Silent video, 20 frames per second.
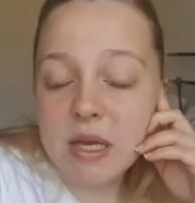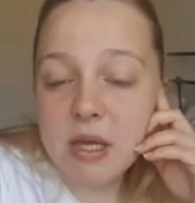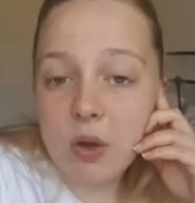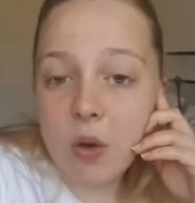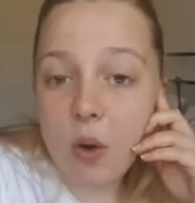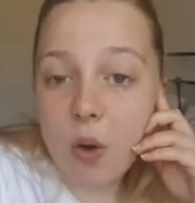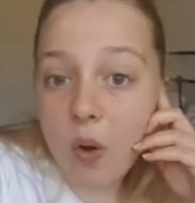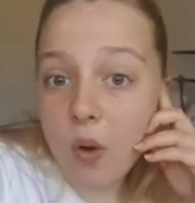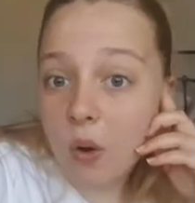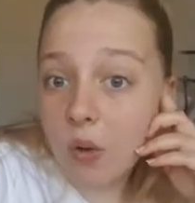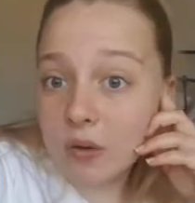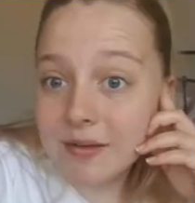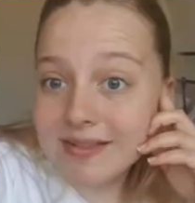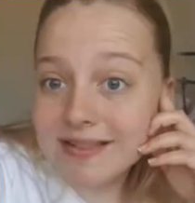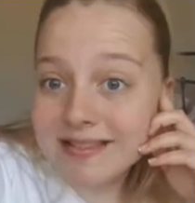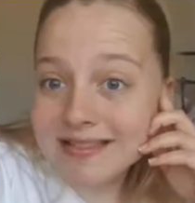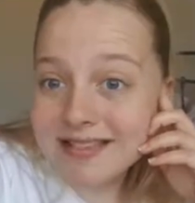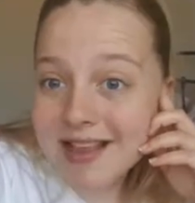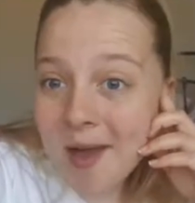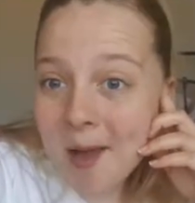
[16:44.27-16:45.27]

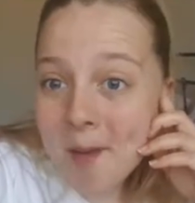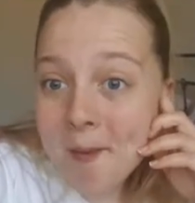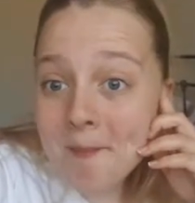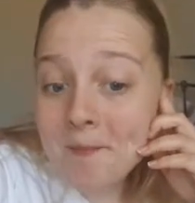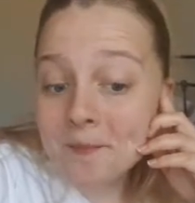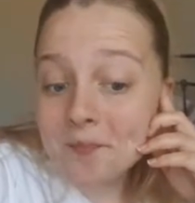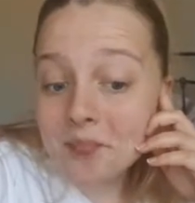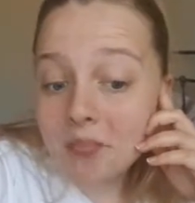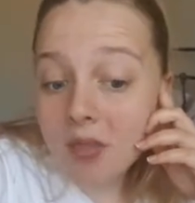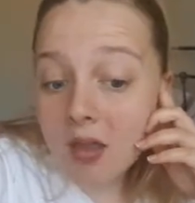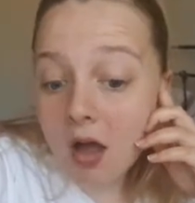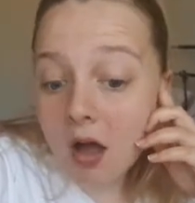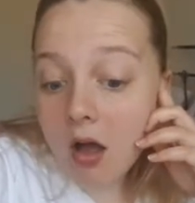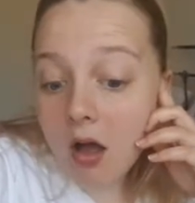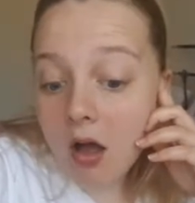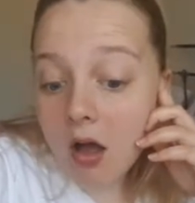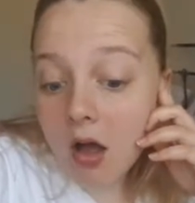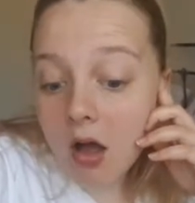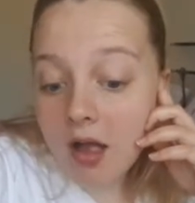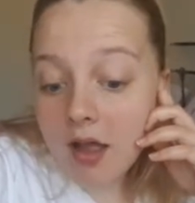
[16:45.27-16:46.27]
Because
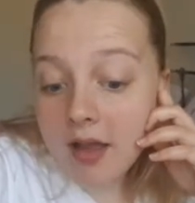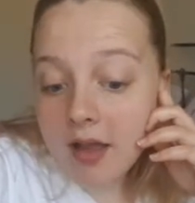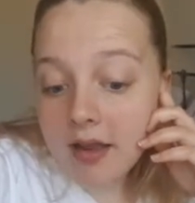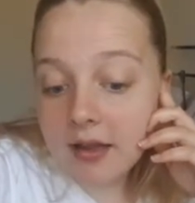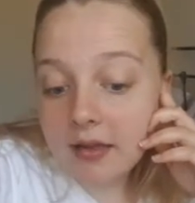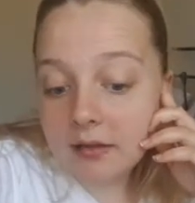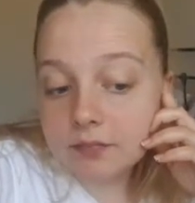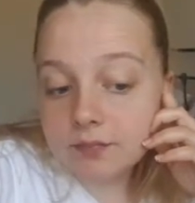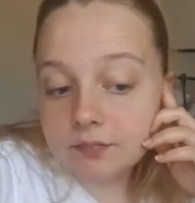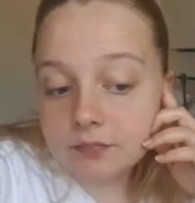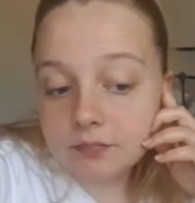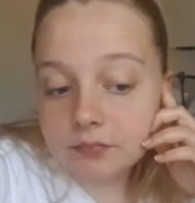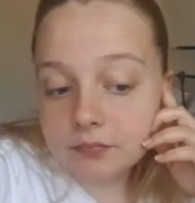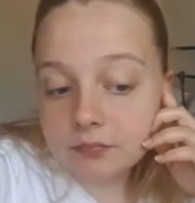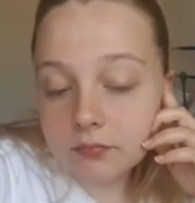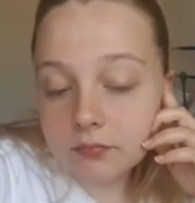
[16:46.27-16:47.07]
I